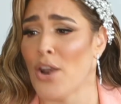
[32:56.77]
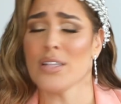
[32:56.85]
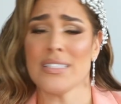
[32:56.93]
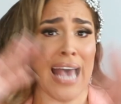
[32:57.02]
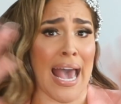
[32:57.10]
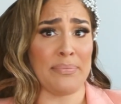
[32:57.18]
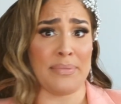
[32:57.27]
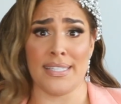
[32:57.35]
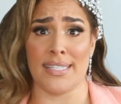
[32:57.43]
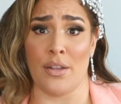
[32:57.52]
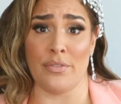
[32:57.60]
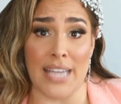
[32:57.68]
all types of
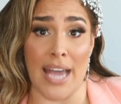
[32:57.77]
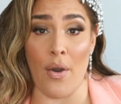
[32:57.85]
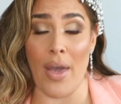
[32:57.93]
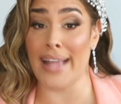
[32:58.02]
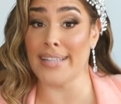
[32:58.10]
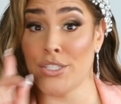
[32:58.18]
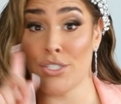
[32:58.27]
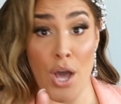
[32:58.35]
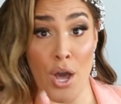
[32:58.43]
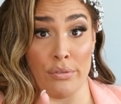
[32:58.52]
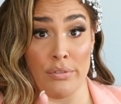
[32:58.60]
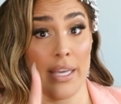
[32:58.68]
self doubt. And
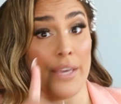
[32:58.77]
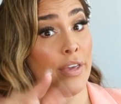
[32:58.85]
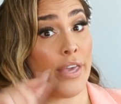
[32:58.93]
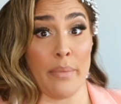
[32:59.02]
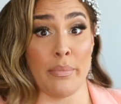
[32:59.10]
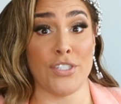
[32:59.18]
don't even get me